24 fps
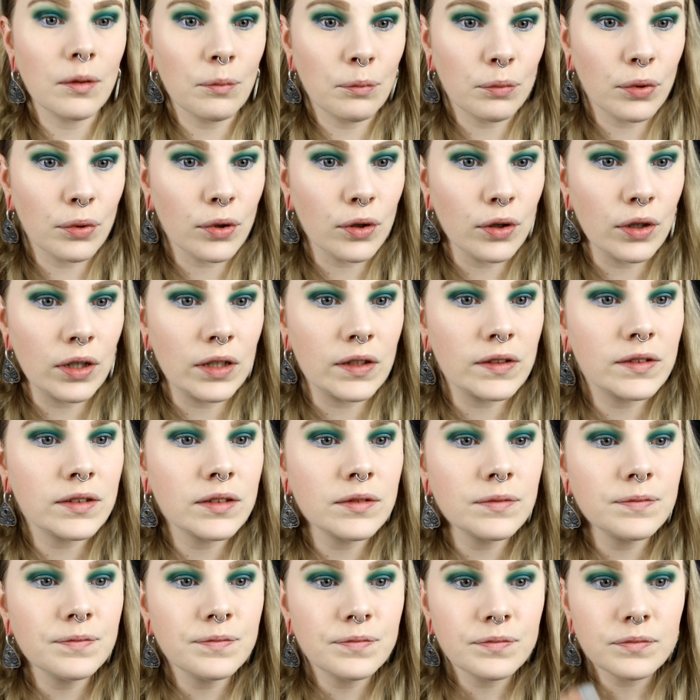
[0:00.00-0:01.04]
and put it
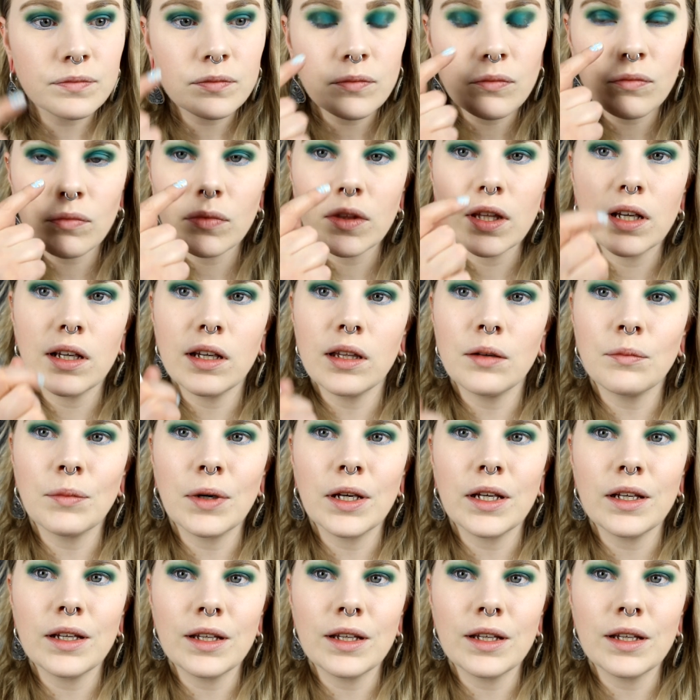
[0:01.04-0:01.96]
in my